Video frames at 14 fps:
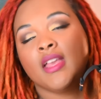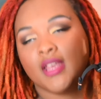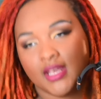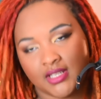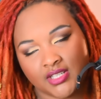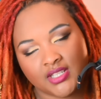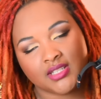
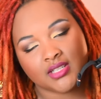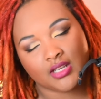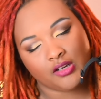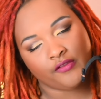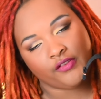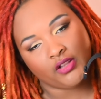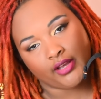It's just
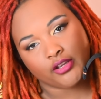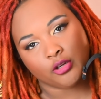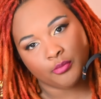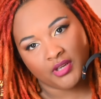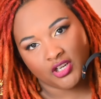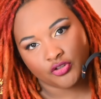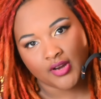gonna feel like you're
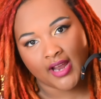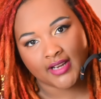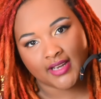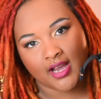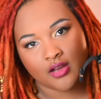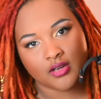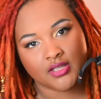being dragged
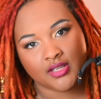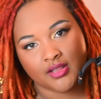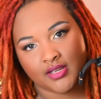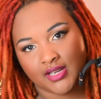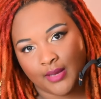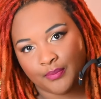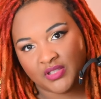down into the
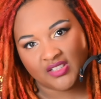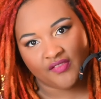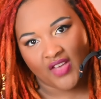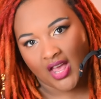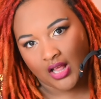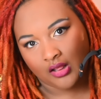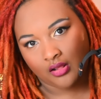depths of
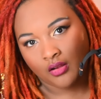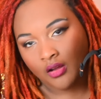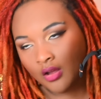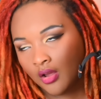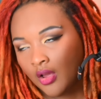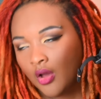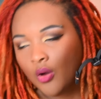hell.
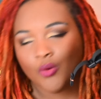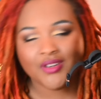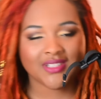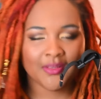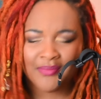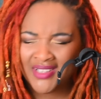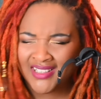Or
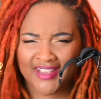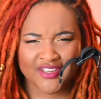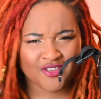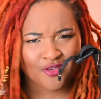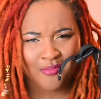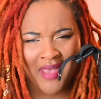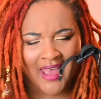something less
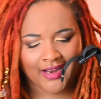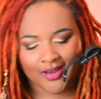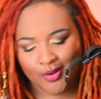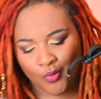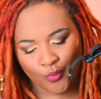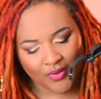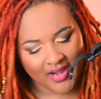dramatic,
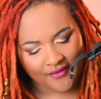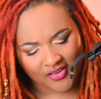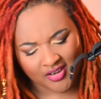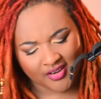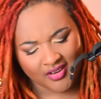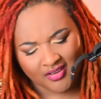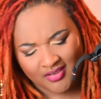
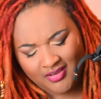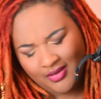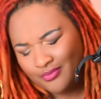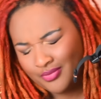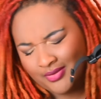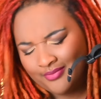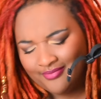whatever.
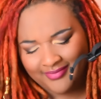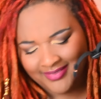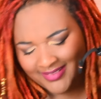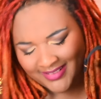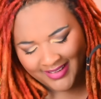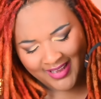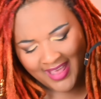
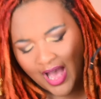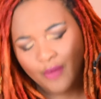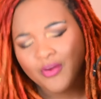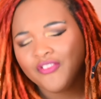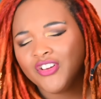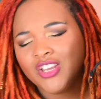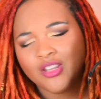
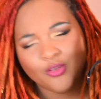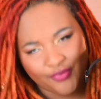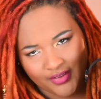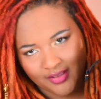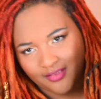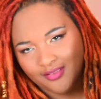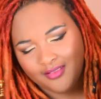However you
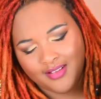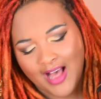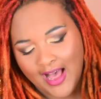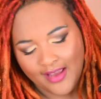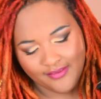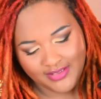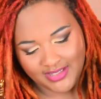feel.
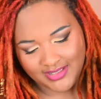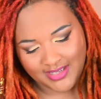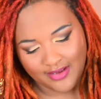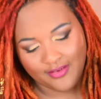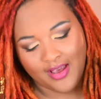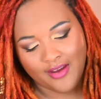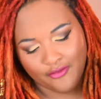
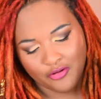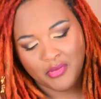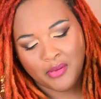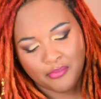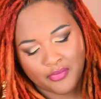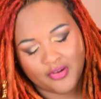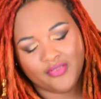I
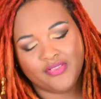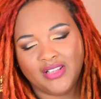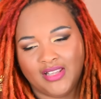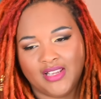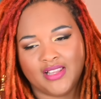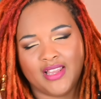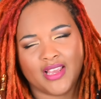remember
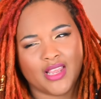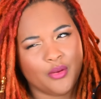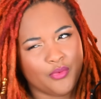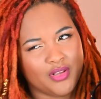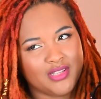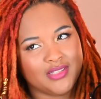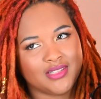feeling like I
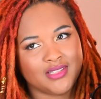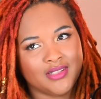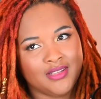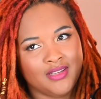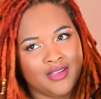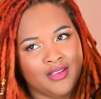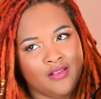was
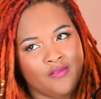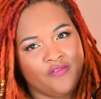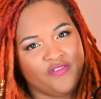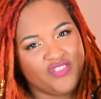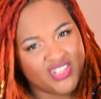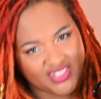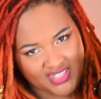
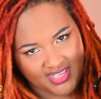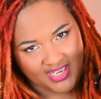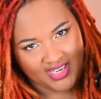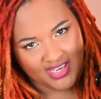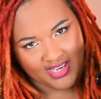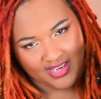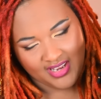
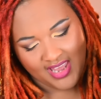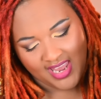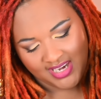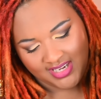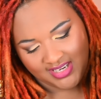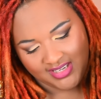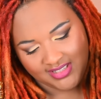visiting
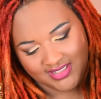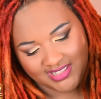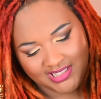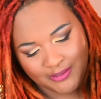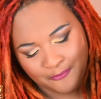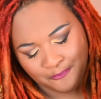Hades.